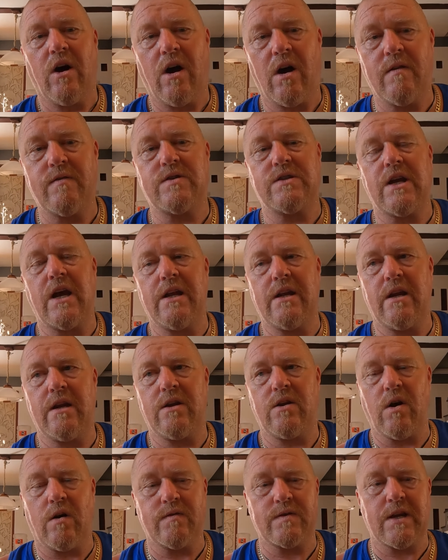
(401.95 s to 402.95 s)
I've stayed
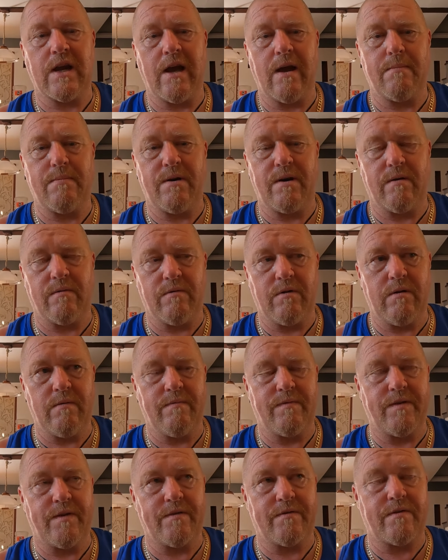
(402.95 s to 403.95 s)
in Coffs Harbour in a
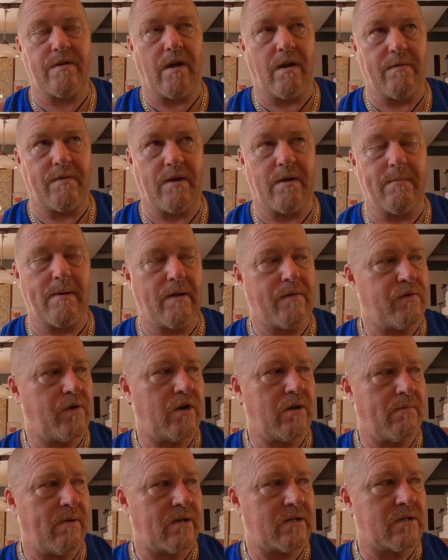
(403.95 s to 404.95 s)
room for I think about
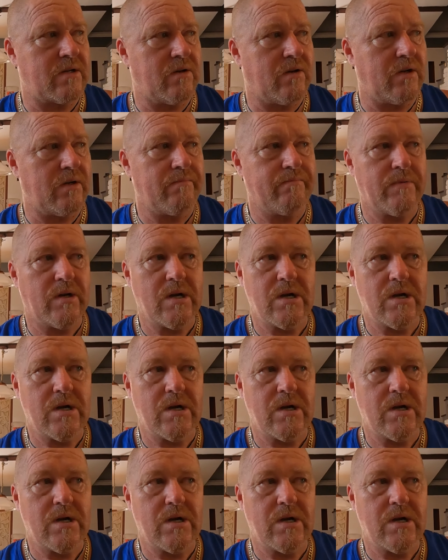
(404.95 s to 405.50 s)
$30 a night.